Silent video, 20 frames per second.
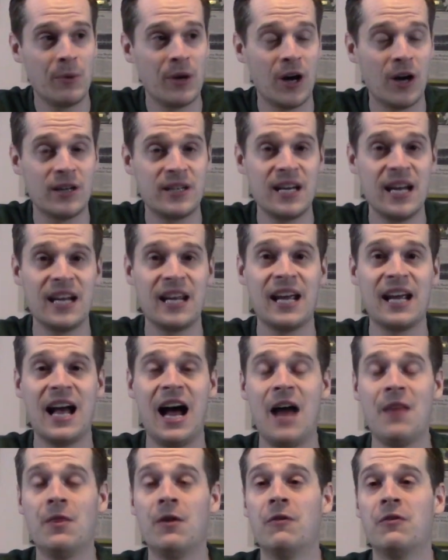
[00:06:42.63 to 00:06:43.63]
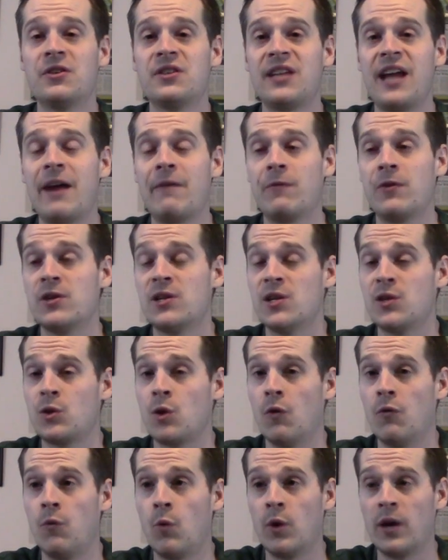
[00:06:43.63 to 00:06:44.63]
we are taking on the San
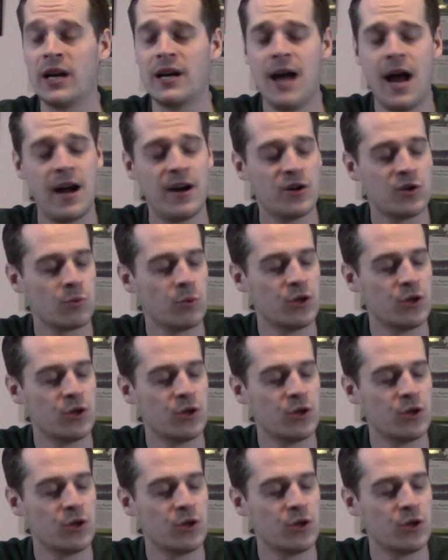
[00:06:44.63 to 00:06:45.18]
Francisco 49ers,